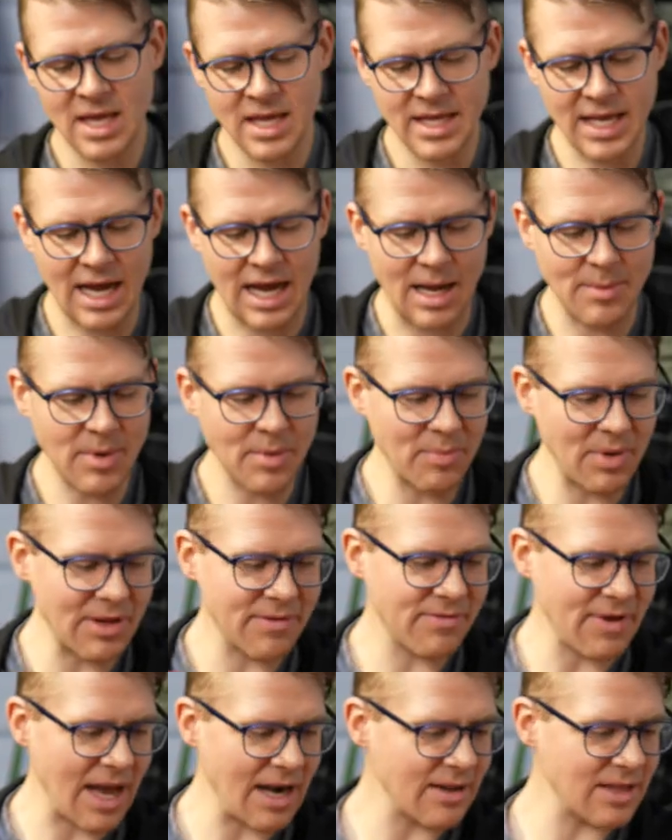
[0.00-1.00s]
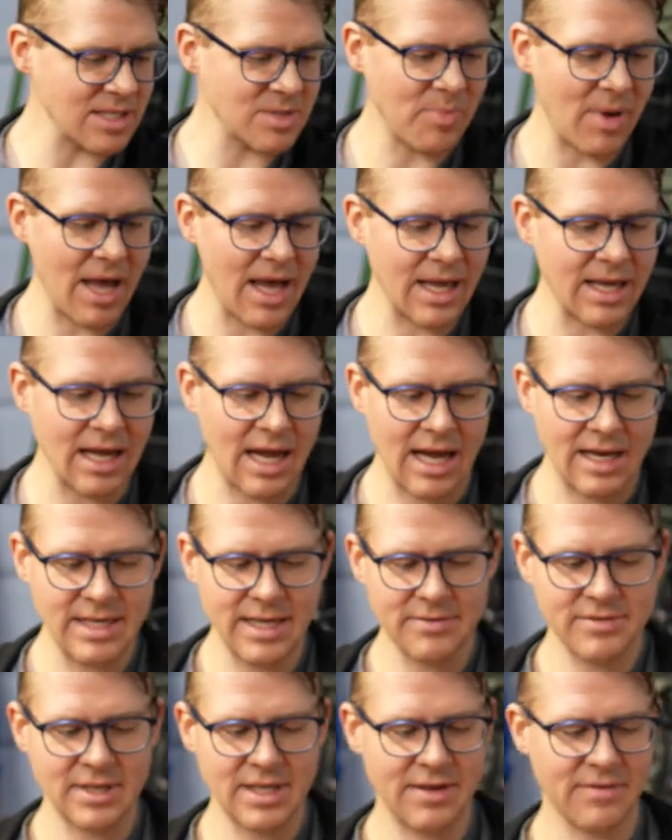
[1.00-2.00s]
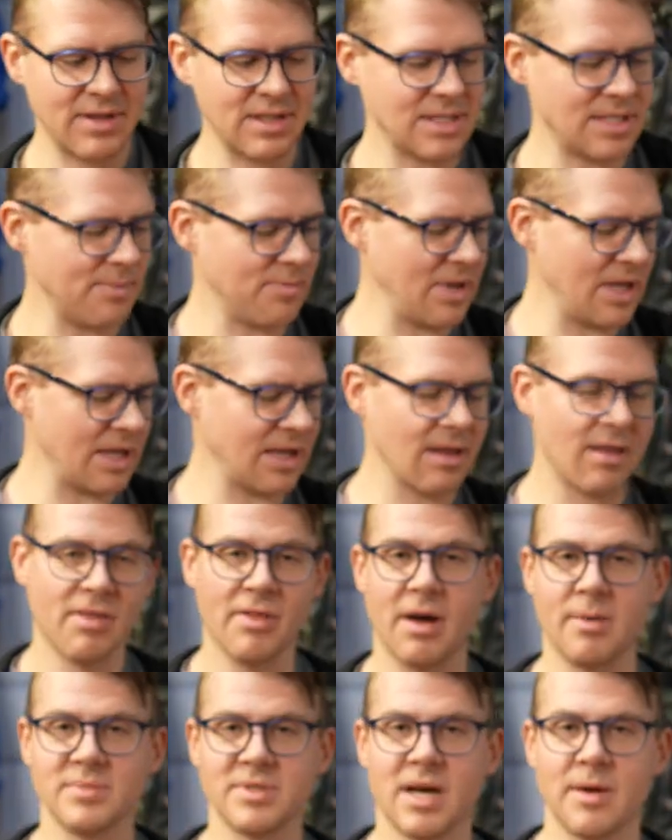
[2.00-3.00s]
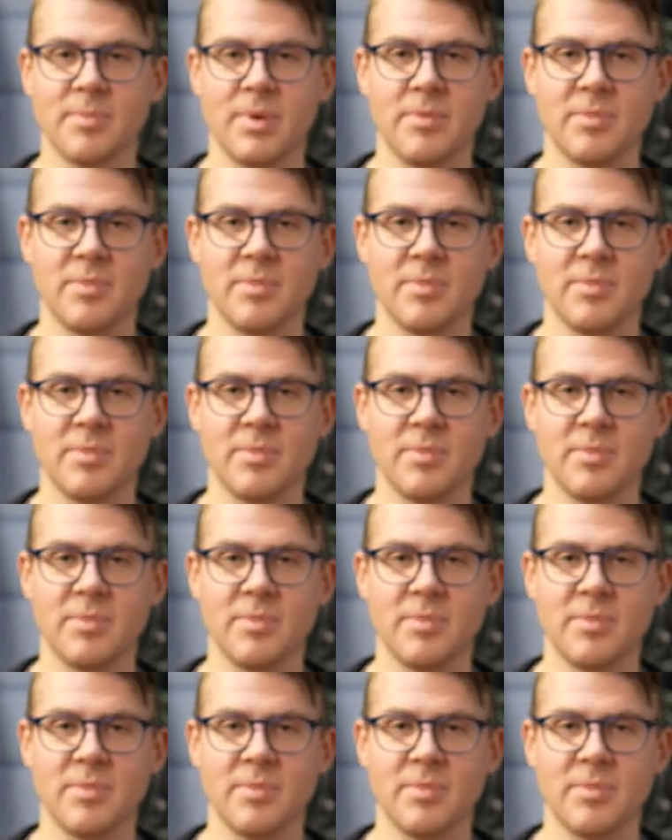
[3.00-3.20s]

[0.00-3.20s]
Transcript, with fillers: yeah, I'm a big fan of this bag. I definitely give this a big thumbs up.